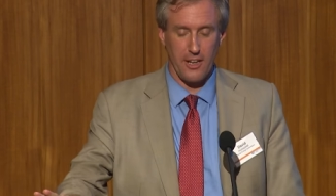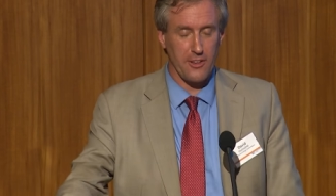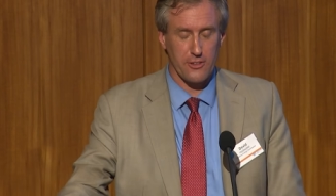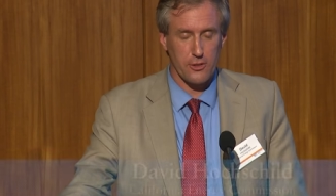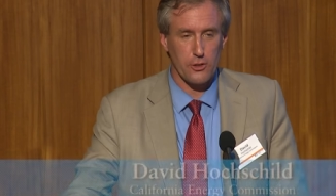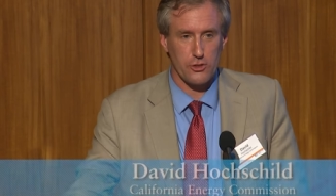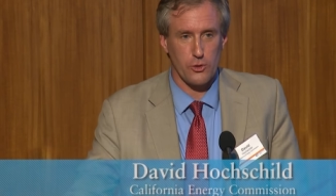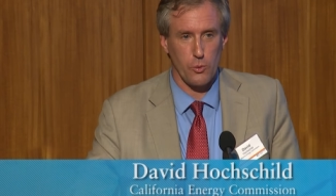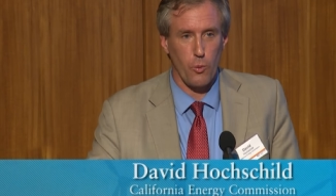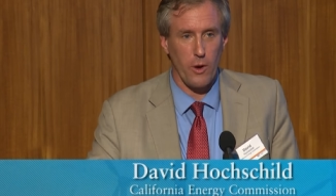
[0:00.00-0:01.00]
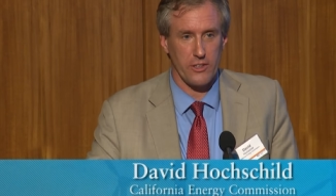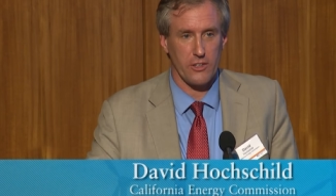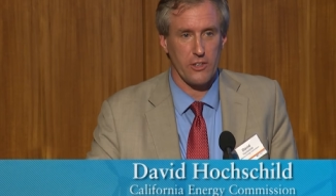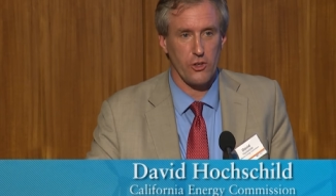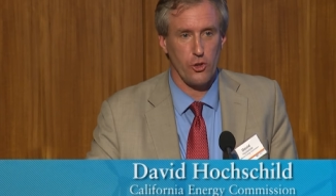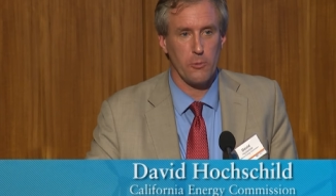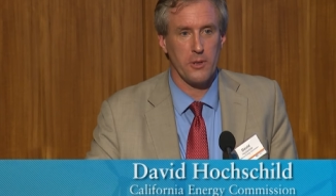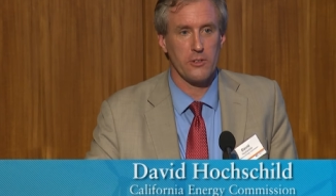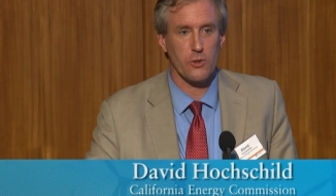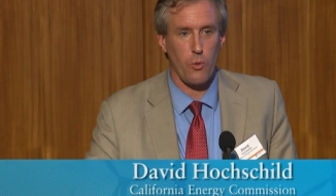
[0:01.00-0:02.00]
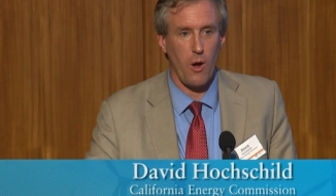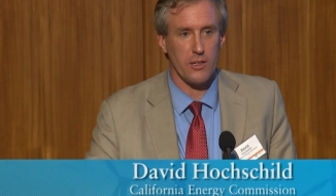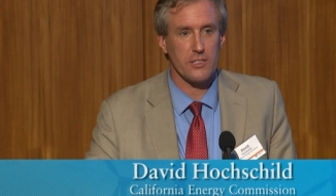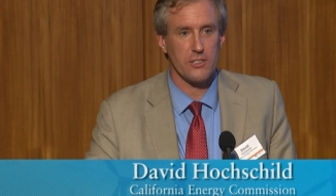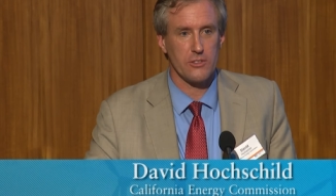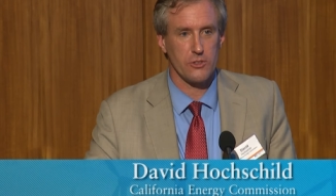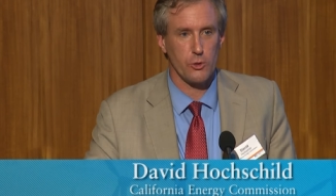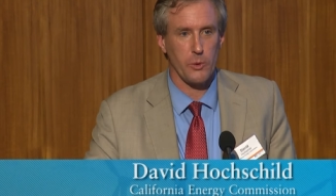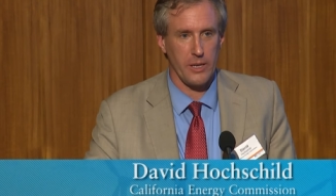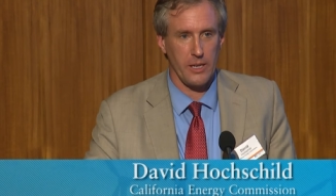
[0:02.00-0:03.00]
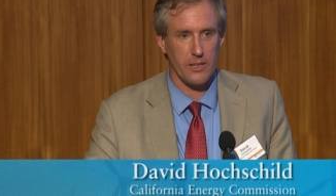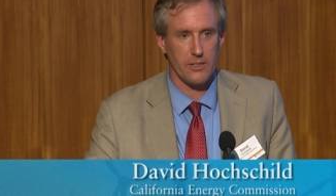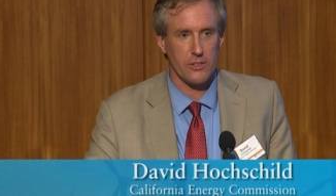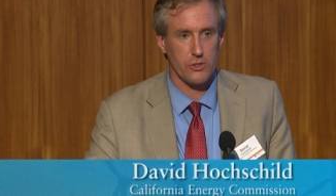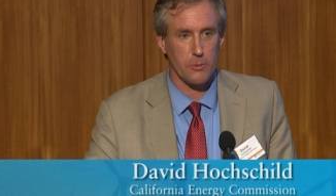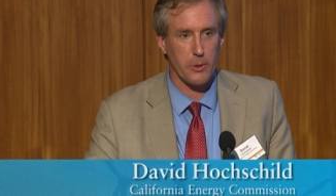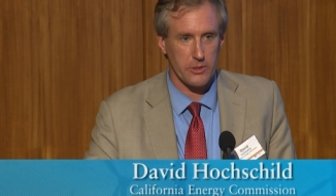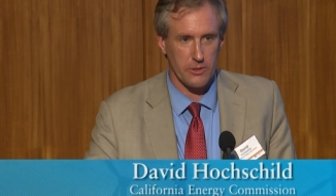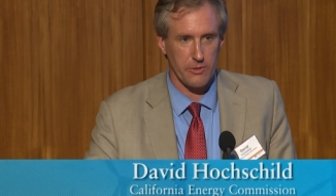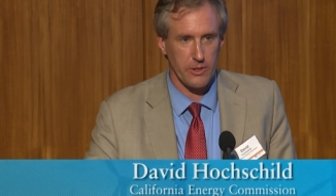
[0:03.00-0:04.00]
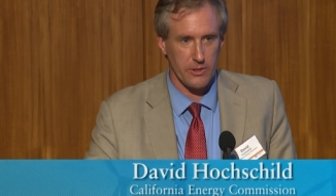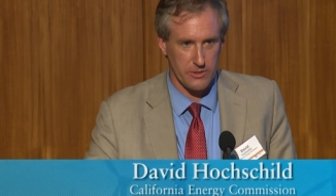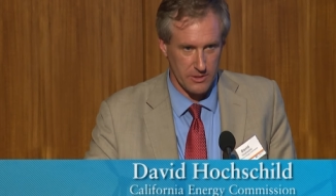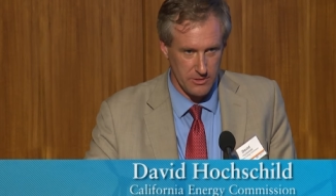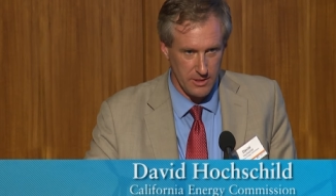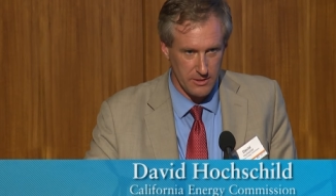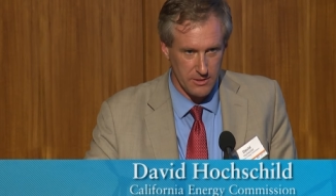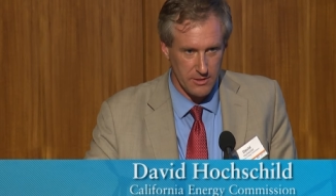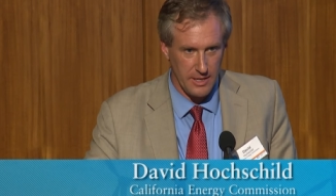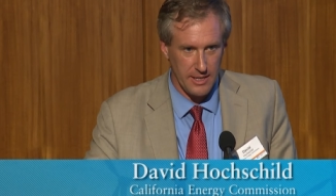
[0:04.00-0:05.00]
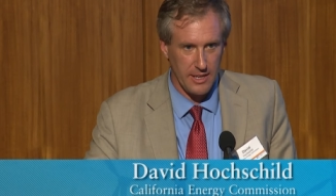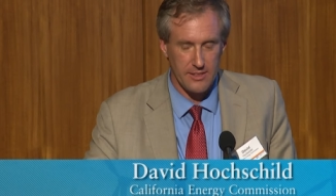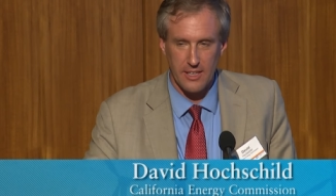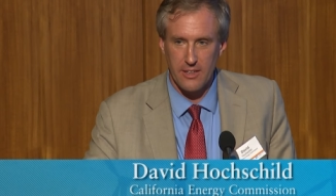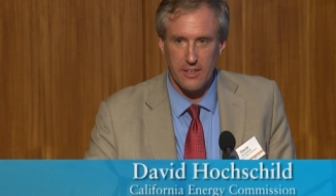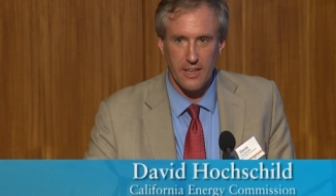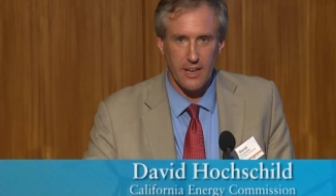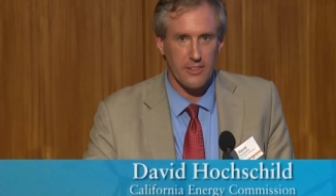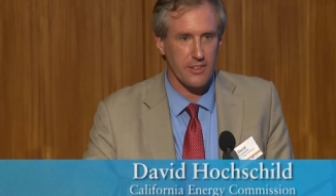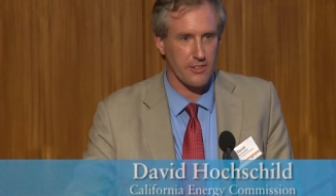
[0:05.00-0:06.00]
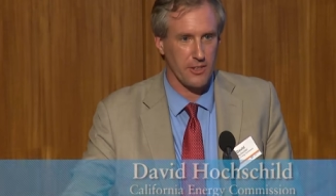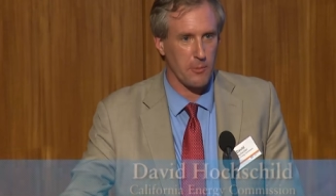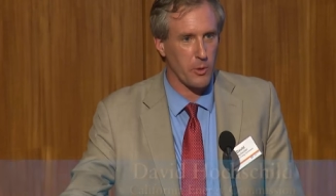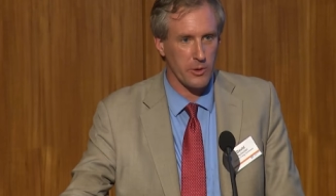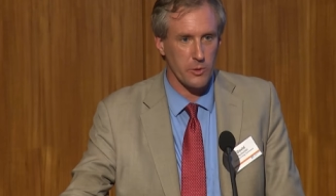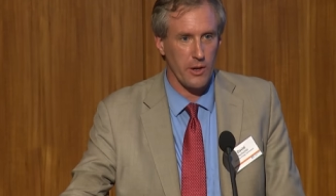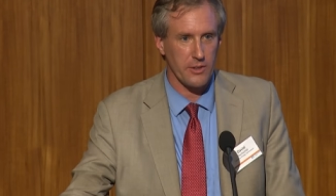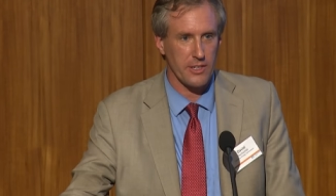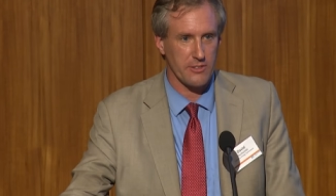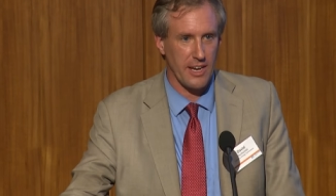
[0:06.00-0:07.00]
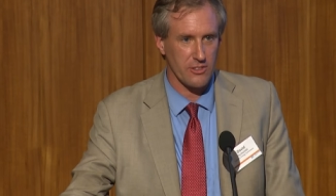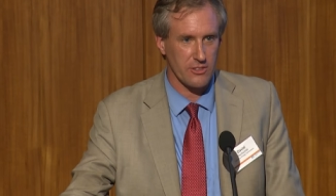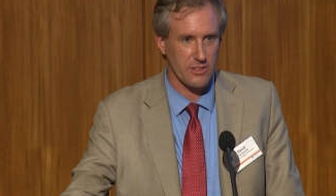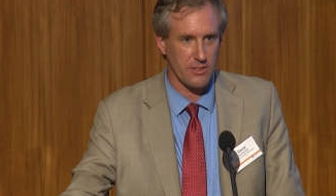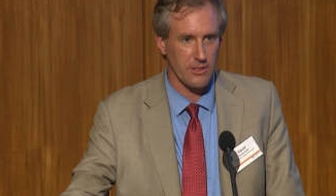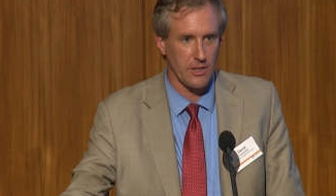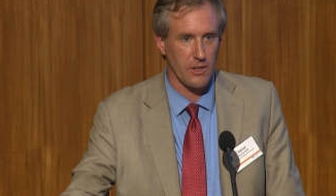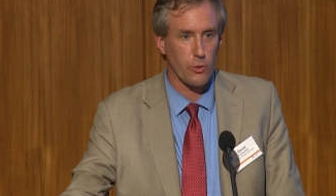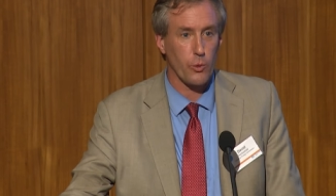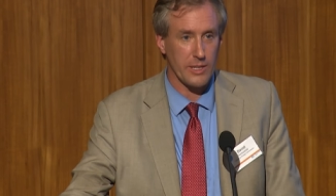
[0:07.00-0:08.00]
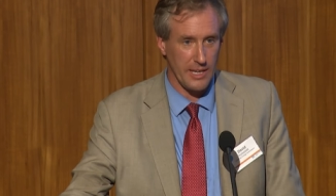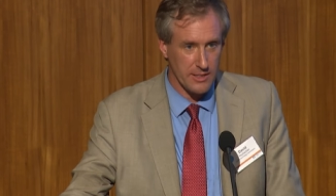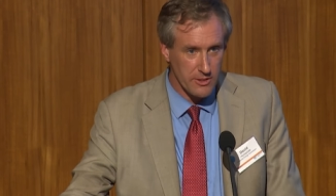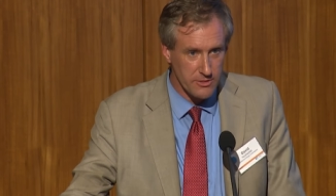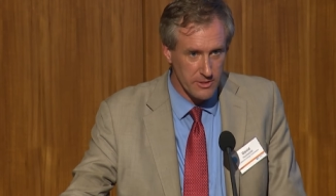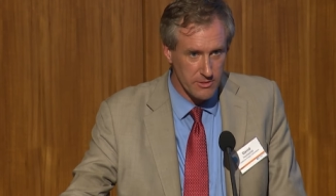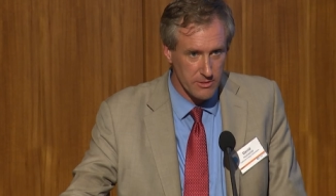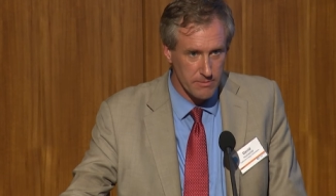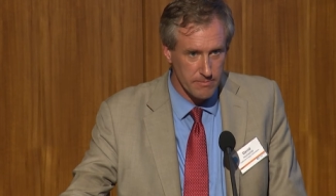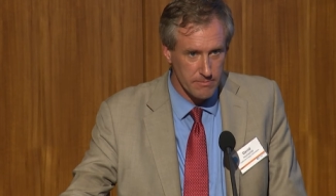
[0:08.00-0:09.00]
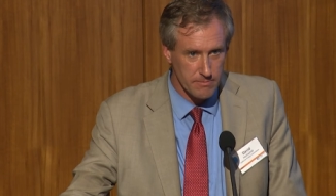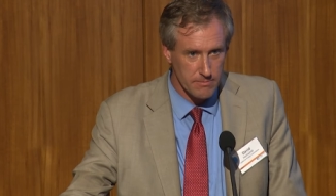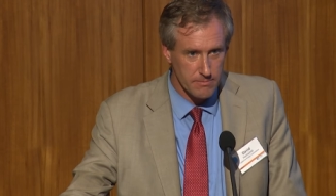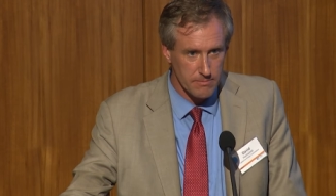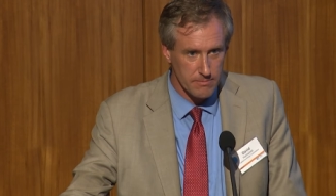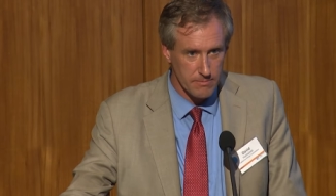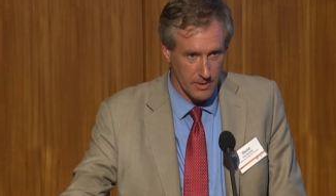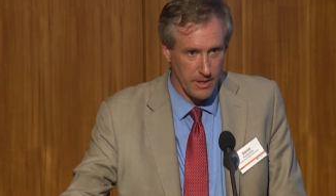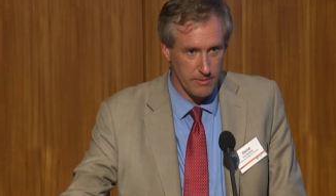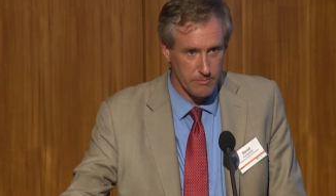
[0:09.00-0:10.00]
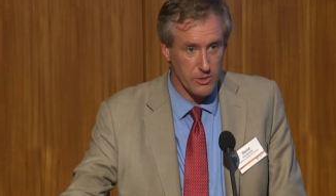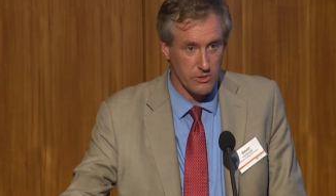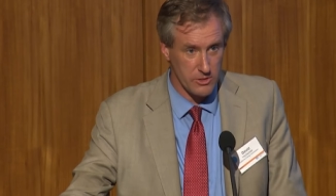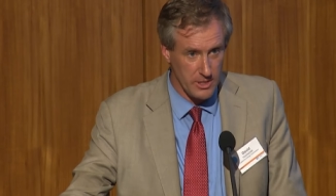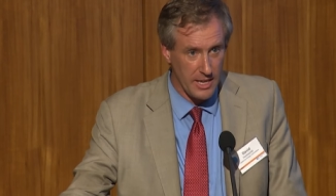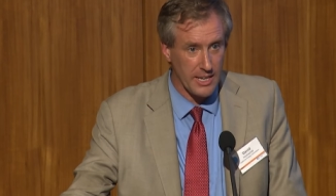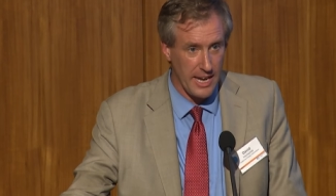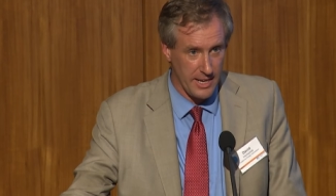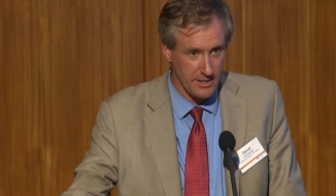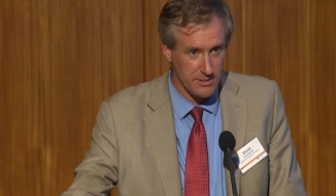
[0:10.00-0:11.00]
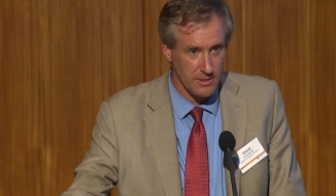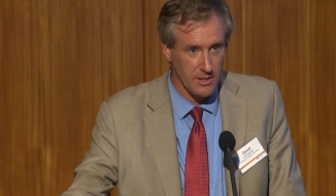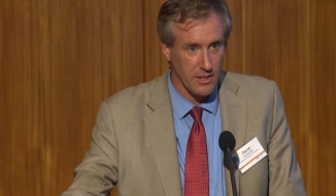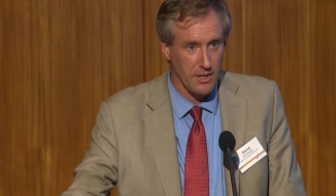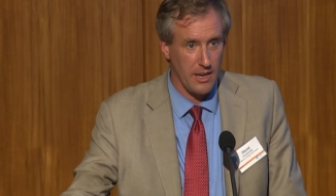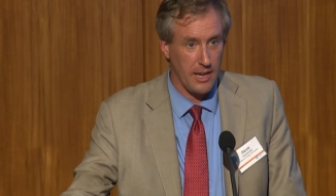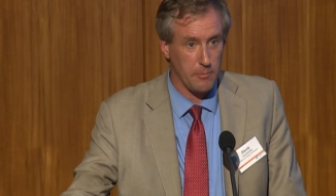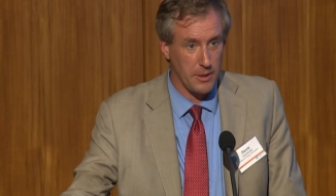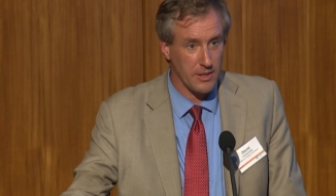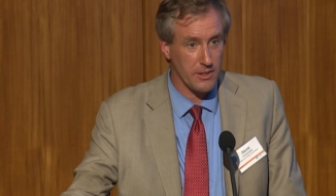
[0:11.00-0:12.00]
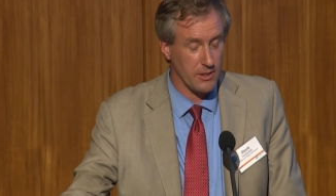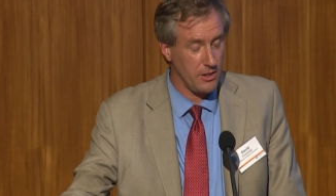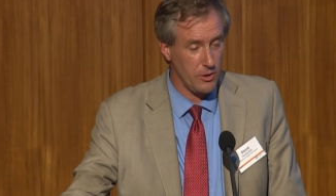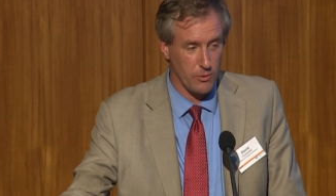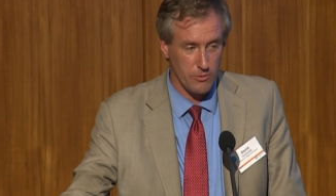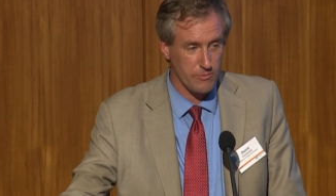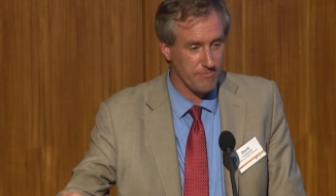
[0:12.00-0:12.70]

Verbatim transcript: a lot of this goes to what human qualities do we need to persevere and succeed? And at the end of the day, I think the number one quality is actually relentlessness, okay? Just staying at it and being, you know,